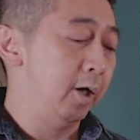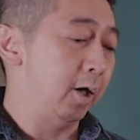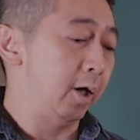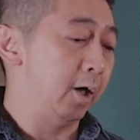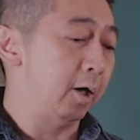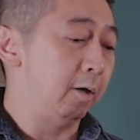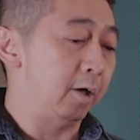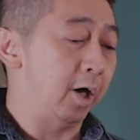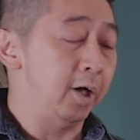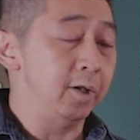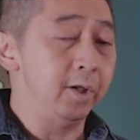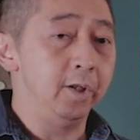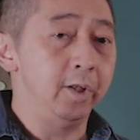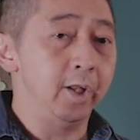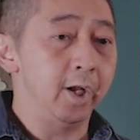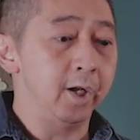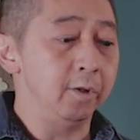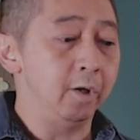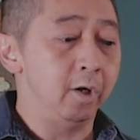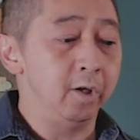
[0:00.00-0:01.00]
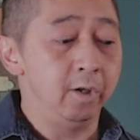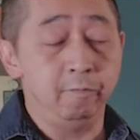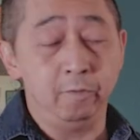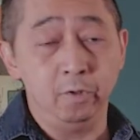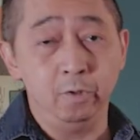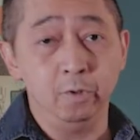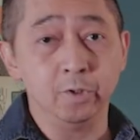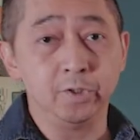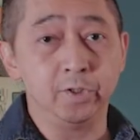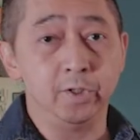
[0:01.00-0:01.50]
Uh, other than that, if
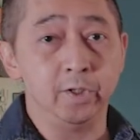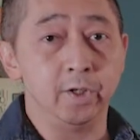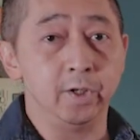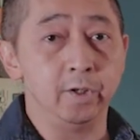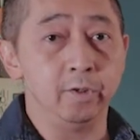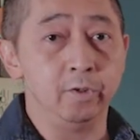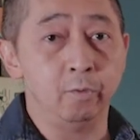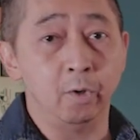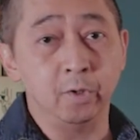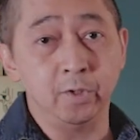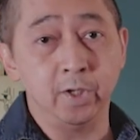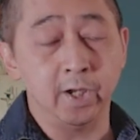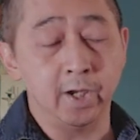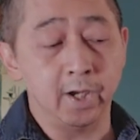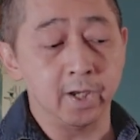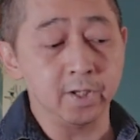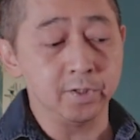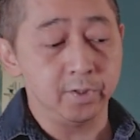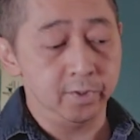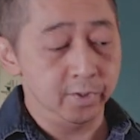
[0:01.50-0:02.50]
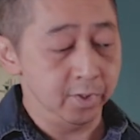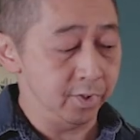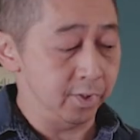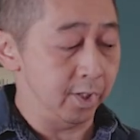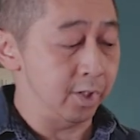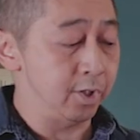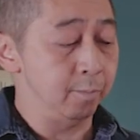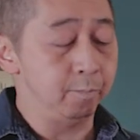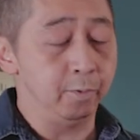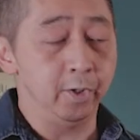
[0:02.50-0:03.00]
you use their Ronin S, this is
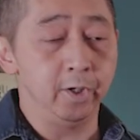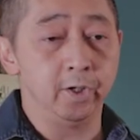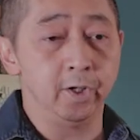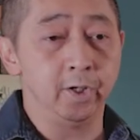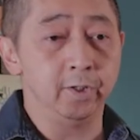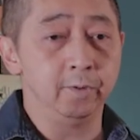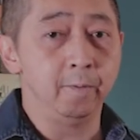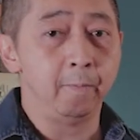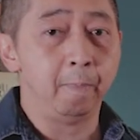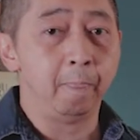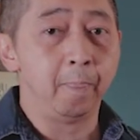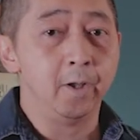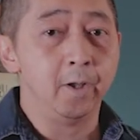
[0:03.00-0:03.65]
actually pretty good.